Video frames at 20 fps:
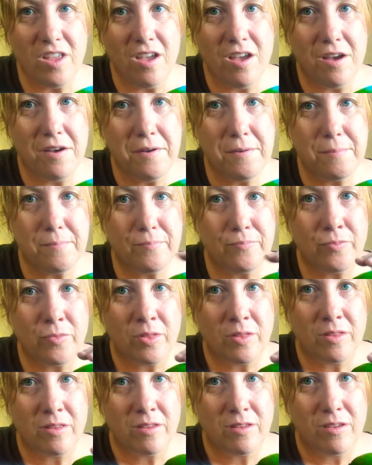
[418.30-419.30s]

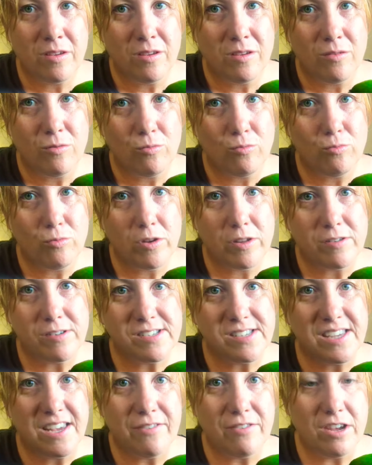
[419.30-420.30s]
whether
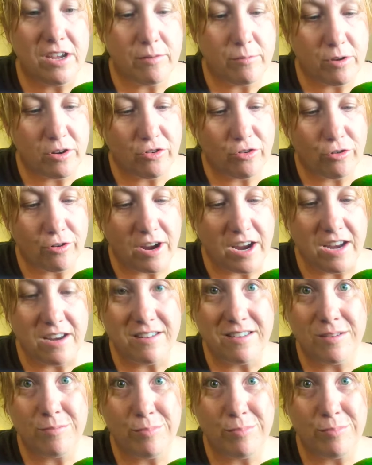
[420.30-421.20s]
it's giving him a treat,